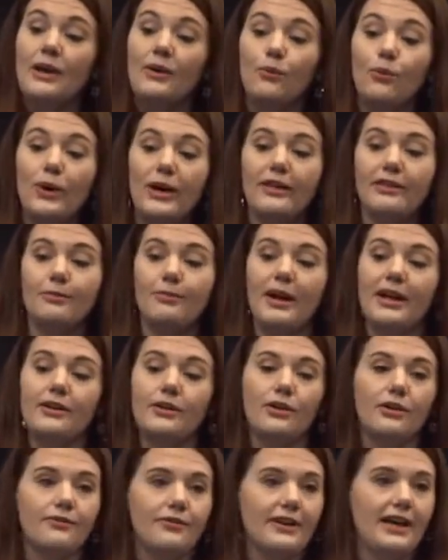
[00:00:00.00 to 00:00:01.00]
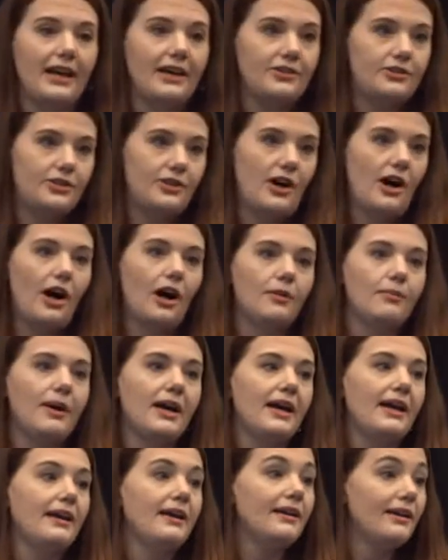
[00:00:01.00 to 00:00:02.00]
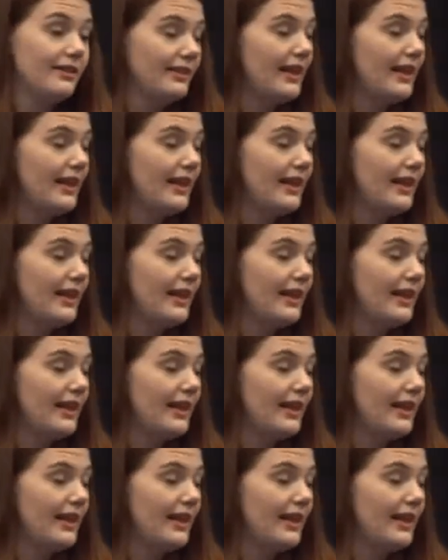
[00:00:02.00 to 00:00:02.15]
With my notification on my